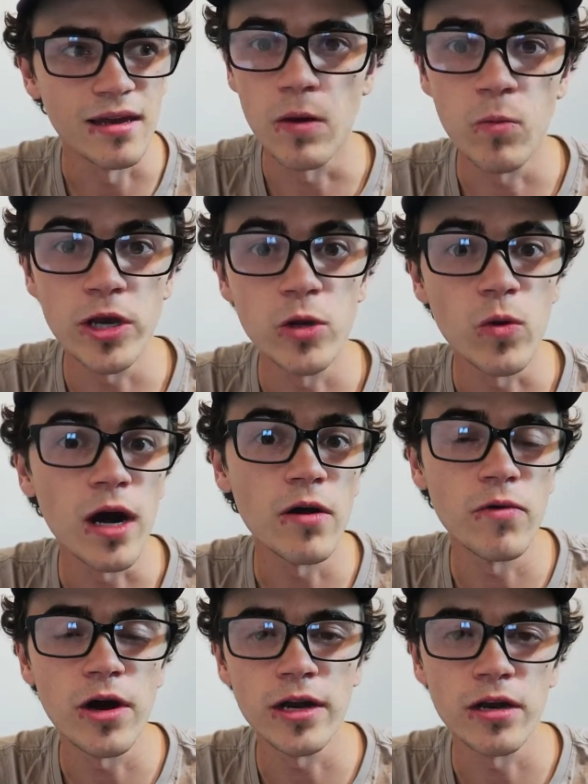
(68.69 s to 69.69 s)
And when you
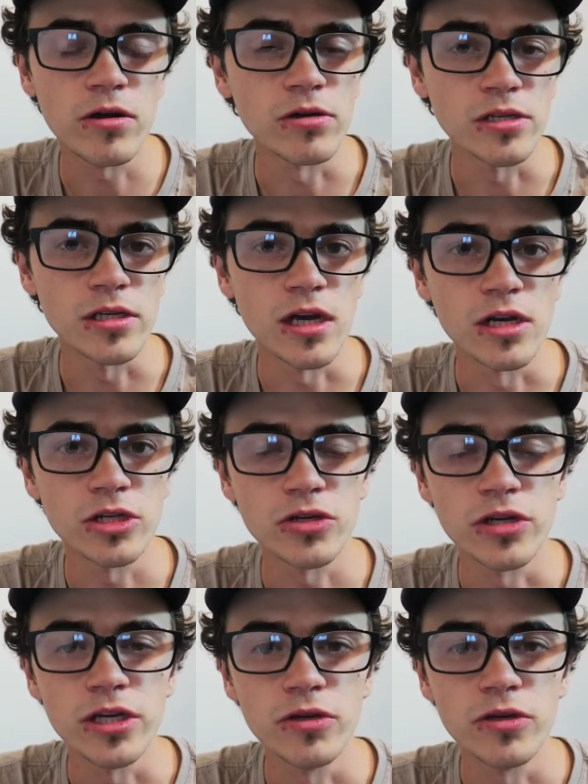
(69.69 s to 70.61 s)
are riding across the country,